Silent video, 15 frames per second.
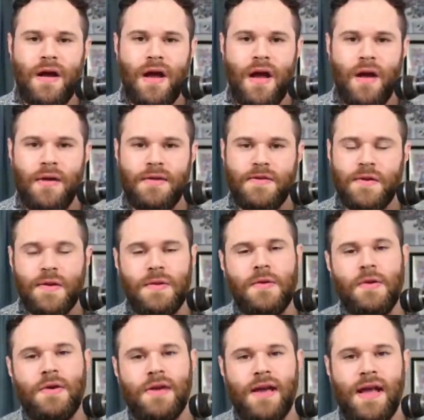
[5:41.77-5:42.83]
I took a
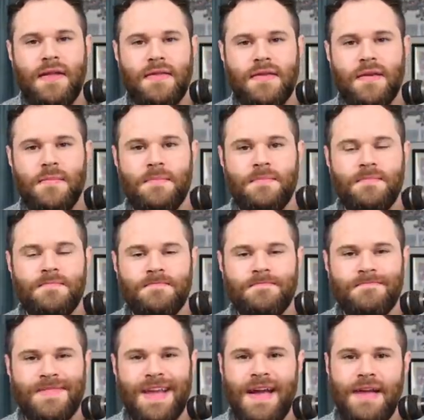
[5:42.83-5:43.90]
look at some
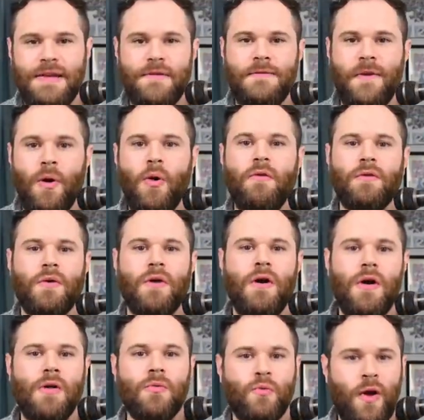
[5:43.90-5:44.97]
kind of
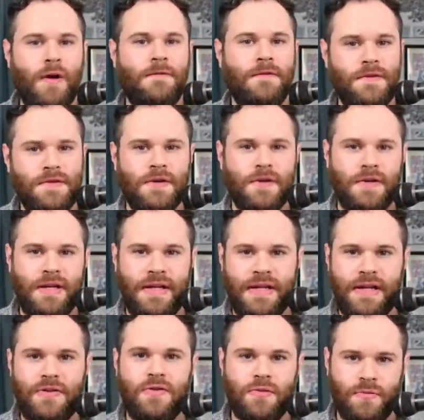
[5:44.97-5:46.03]
overall rough and dirty,
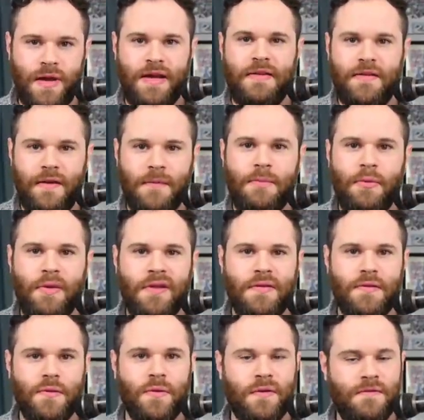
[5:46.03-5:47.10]
get you right to the
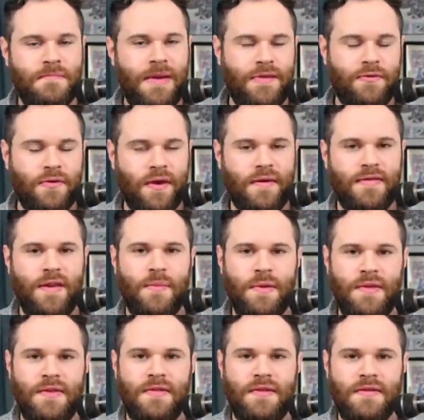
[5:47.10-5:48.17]
point sort of metrics. And
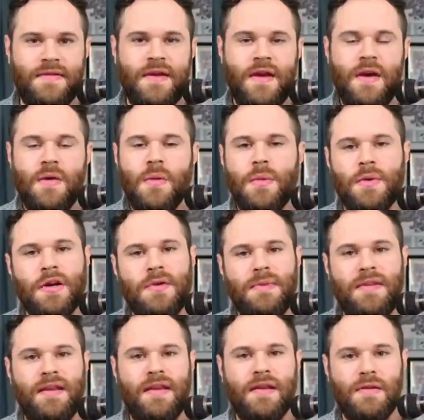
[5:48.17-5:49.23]
what we're going to
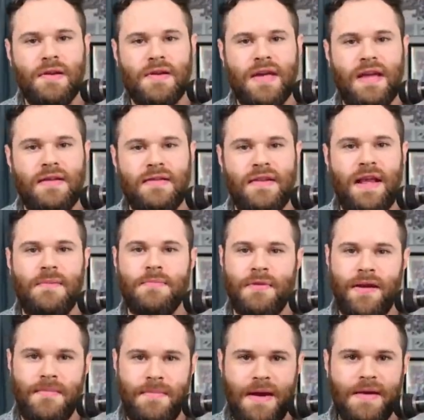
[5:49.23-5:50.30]
be taking a look at today
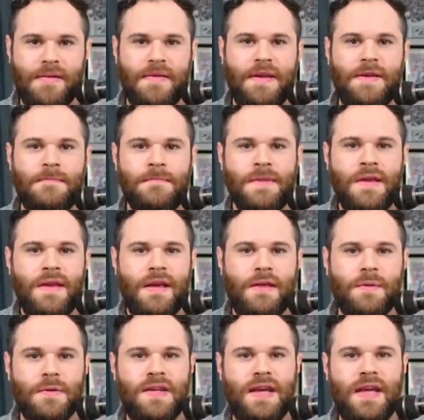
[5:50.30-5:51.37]
primarily
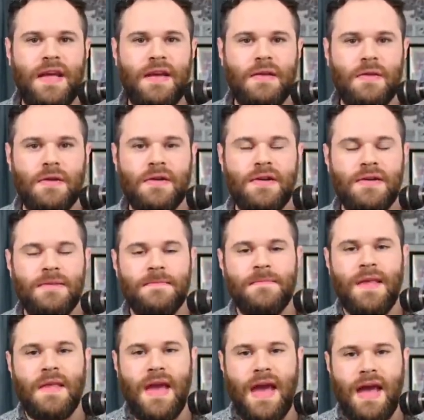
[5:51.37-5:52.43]
is we're taking a look
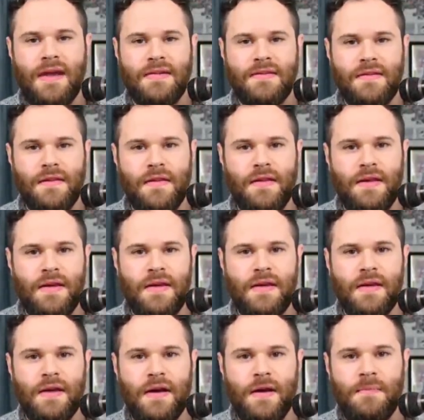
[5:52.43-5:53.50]
at
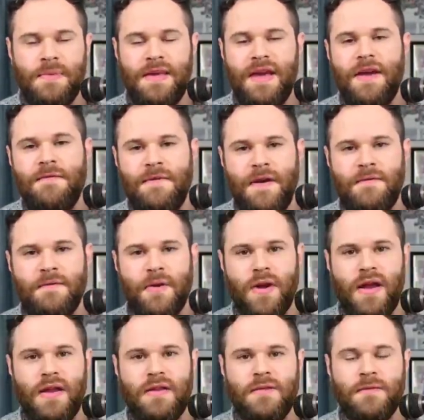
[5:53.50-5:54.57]
the PFF
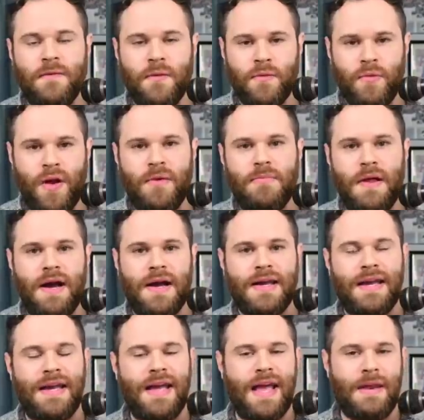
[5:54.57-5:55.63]
grades for run
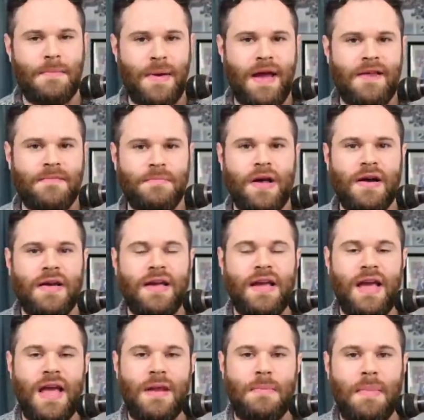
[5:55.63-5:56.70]
blocking and pass
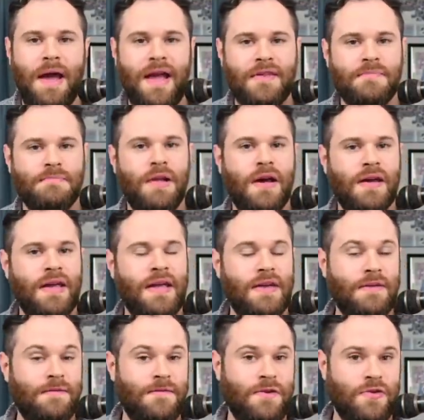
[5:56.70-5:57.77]
blocking
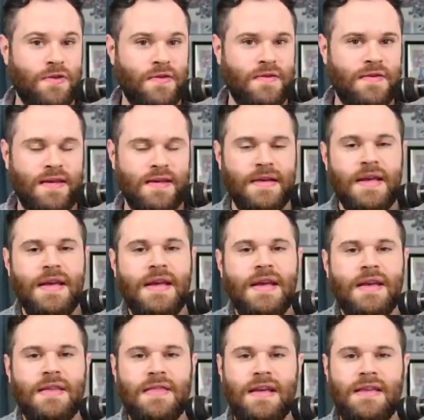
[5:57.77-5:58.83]
efficiency.
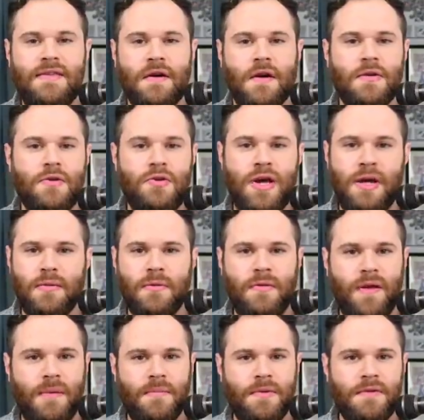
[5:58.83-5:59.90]
These are general
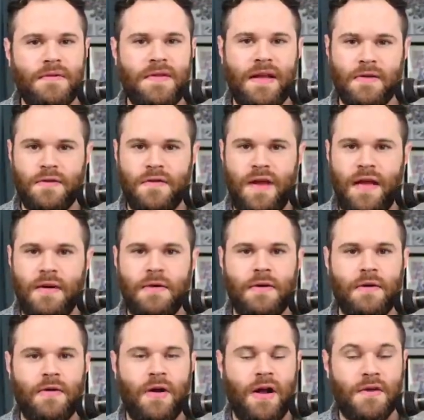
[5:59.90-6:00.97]
numbers that are standard
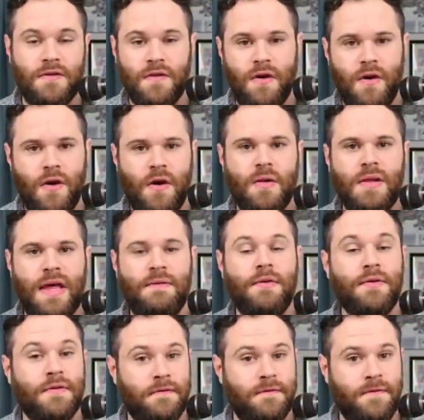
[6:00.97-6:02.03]
across all
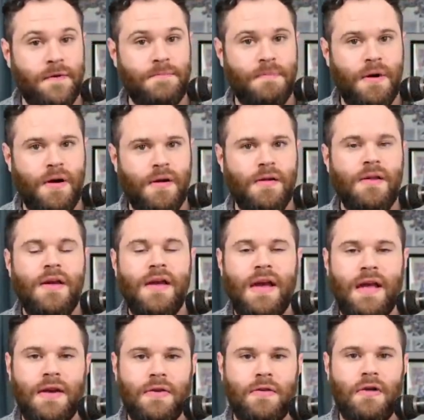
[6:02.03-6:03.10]
levels of football
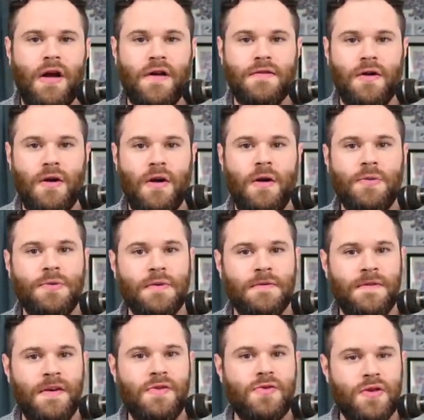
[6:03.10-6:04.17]
and across all
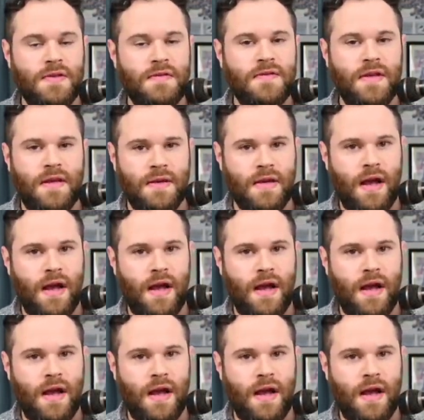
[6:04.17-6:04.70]
divisions in